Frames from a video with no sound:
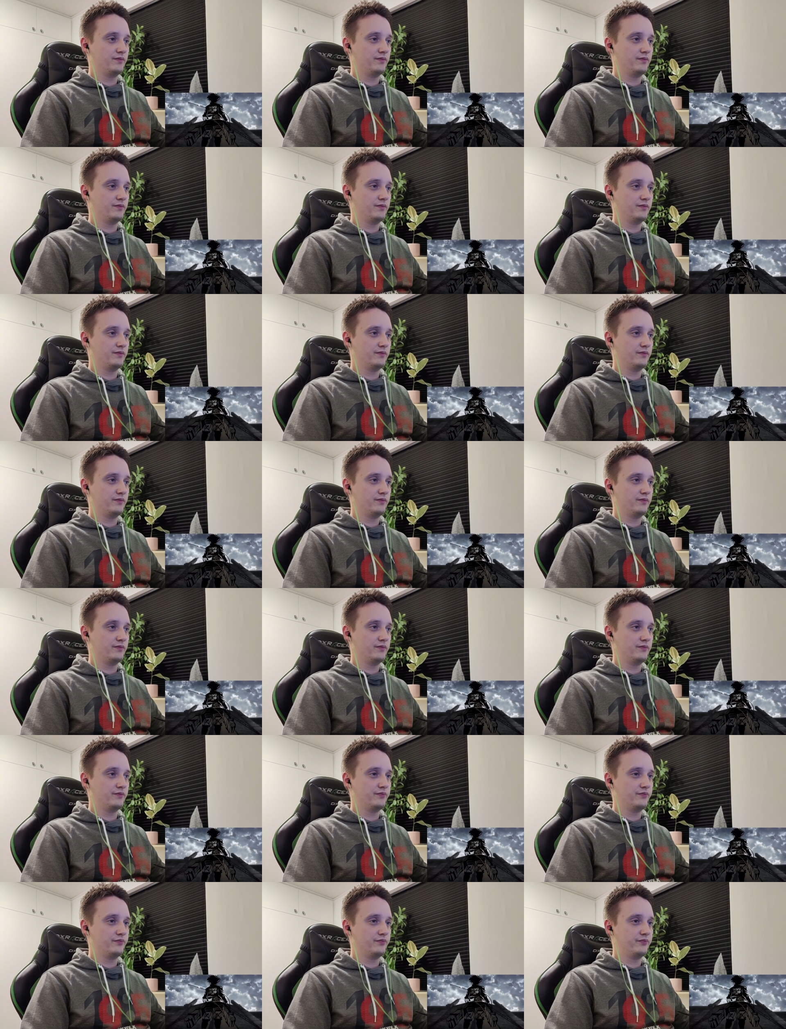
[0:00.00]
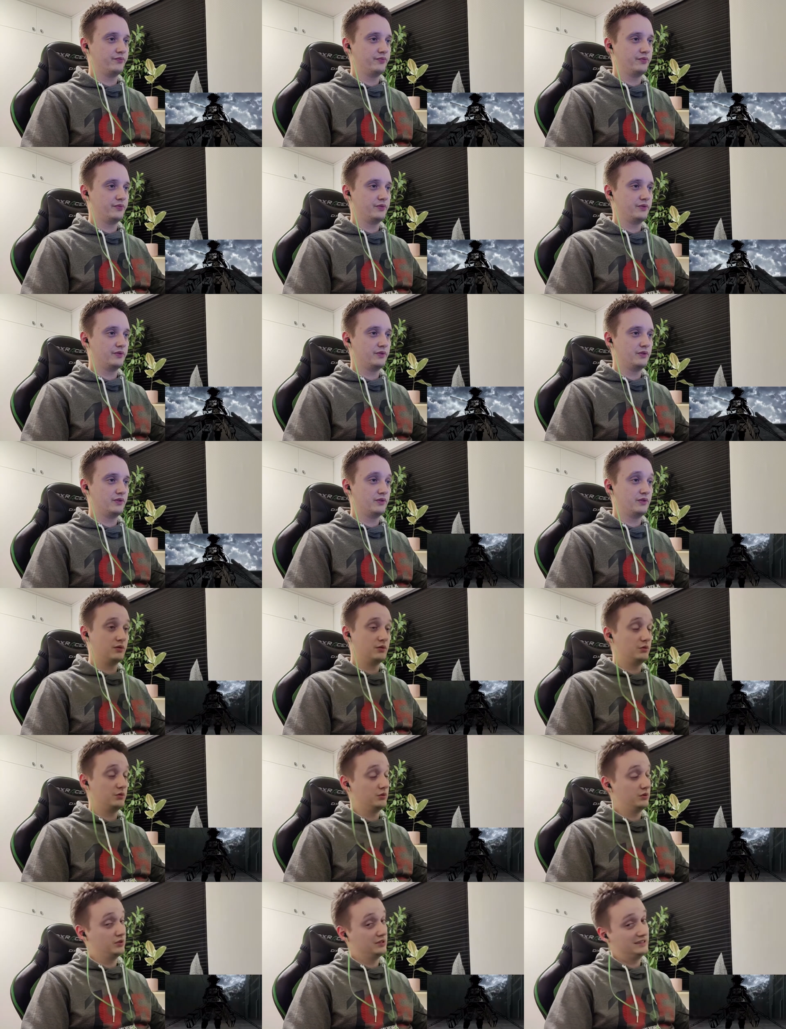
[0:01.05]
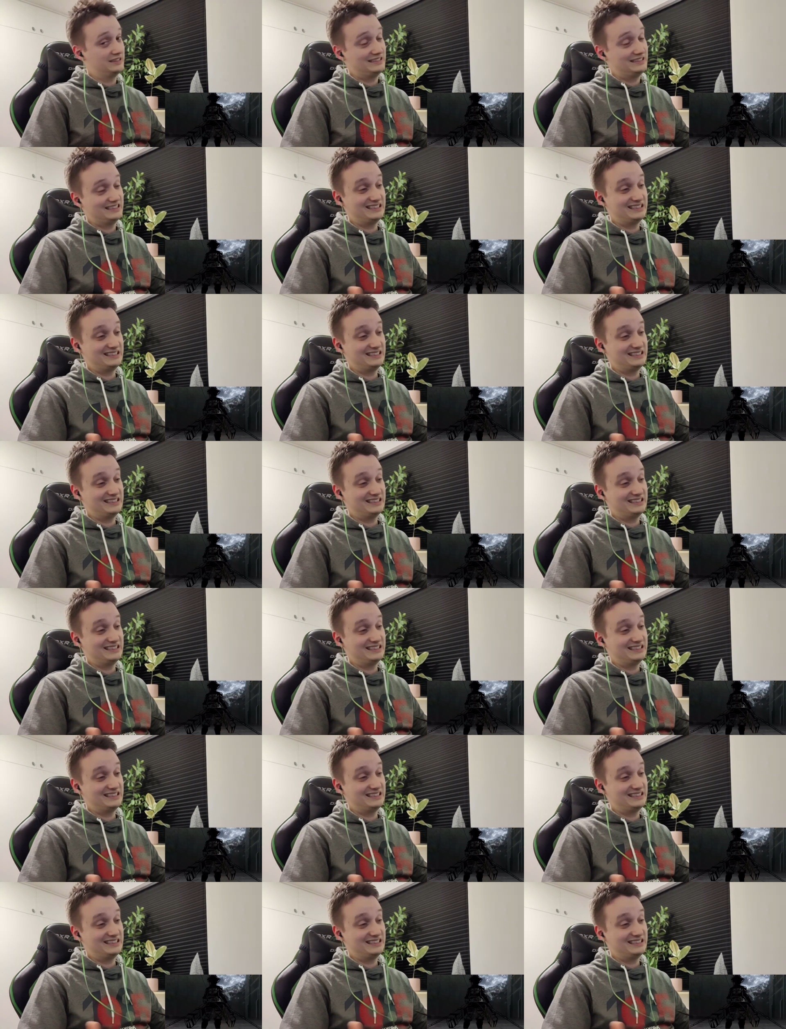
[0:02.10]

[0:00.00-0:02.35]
(no one is talking)